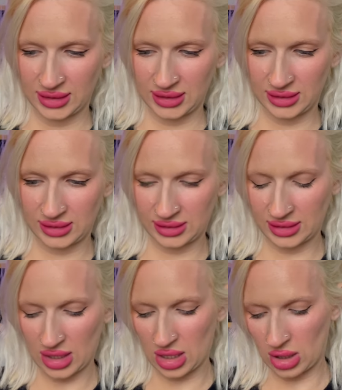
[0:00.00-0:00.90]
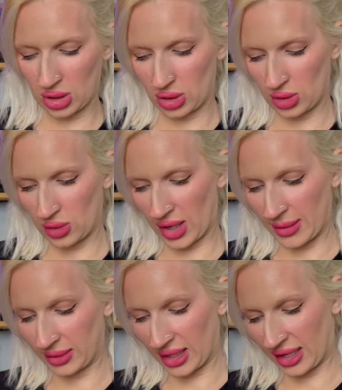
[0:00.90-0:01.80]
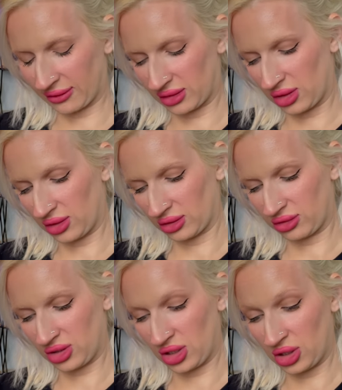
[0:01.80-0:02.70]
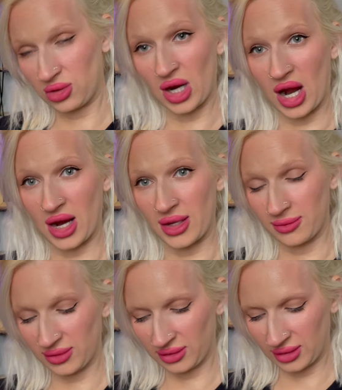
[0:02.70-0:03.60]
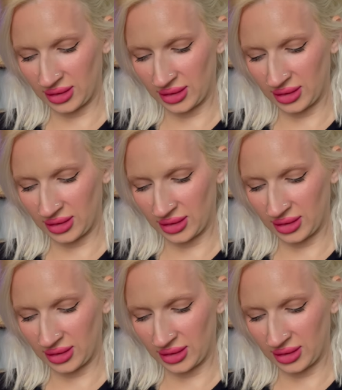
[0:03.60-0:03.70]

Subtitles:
So I'm gonna have to do this 2 times.